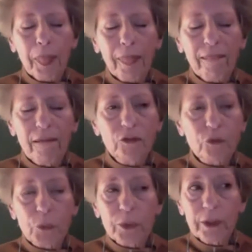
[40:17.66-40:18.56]
It's
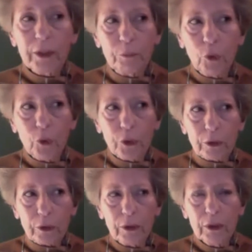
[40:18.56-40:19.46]
really
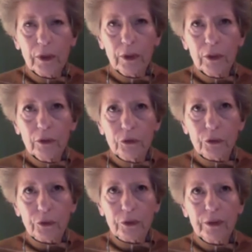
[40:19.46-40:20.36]
important
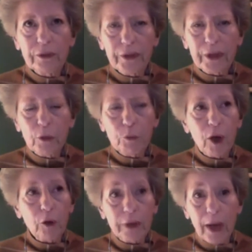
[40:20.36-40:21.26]
to think
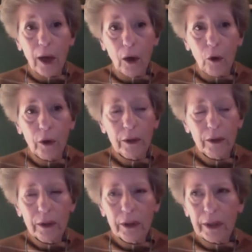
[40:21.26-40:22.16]
about now.
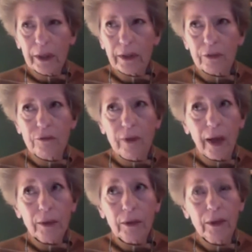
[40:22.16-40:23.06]
It is
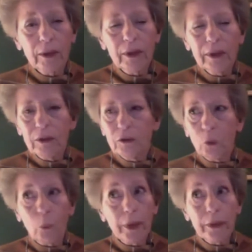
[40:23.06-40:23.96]
not to
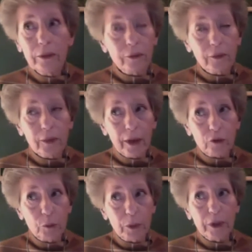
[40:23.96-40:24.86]
wait till the
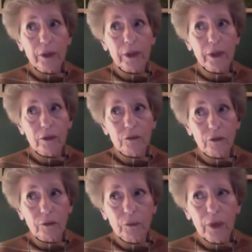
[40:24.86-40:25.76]
last minute. It is
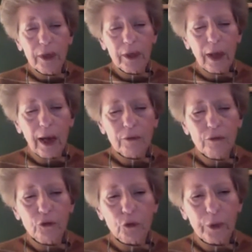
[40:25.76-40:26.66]
to
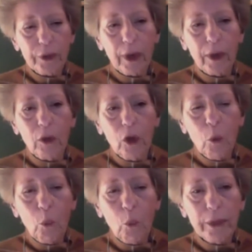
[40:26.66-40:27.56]
concentrate on
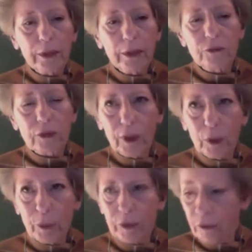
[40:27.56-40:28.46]
what is to
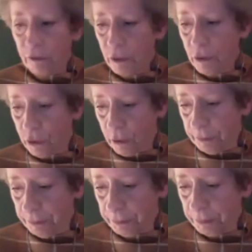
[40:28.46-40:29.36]
come in the future
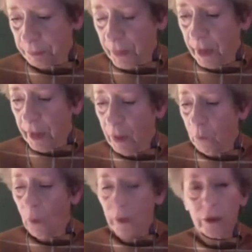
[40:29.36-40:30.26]

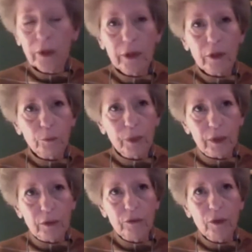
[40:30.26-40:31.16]
and what it
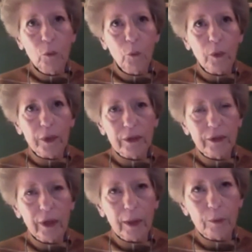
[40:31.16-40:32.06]
means when the
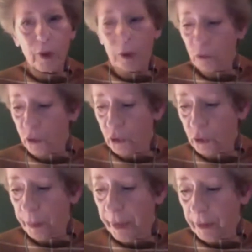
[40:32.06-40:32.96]
time comes for you to
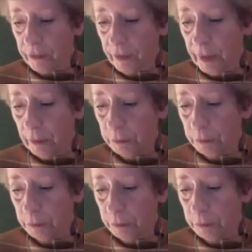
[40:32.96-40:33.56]
pass on.